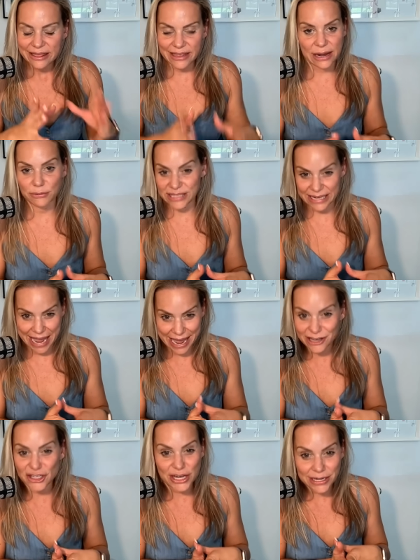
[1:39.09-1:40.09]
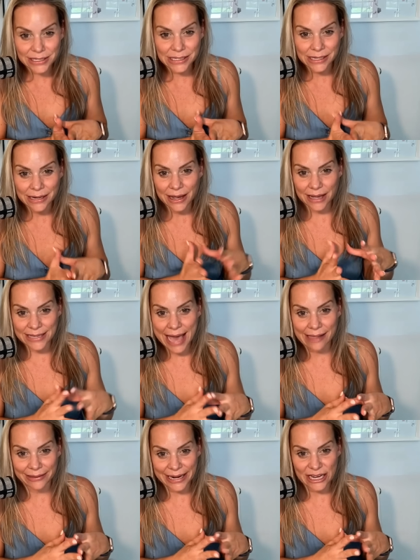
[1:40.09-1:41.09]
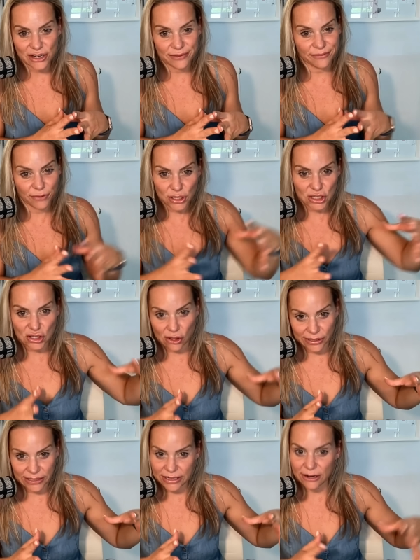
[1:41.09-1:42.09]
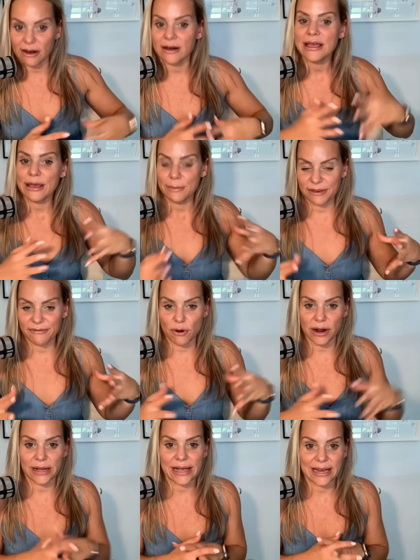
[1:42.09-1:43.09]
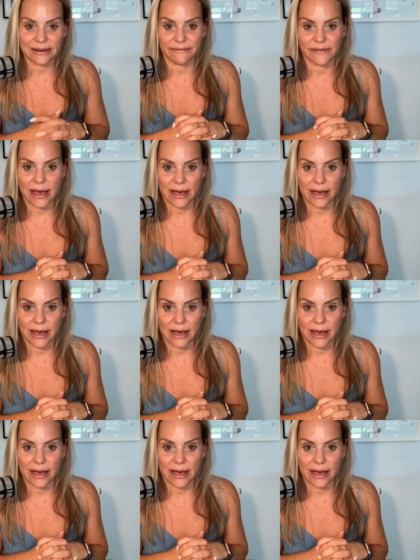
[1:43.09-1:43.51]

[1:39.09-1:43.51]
Then I was an agent, a talent agent for a solid year before I kind of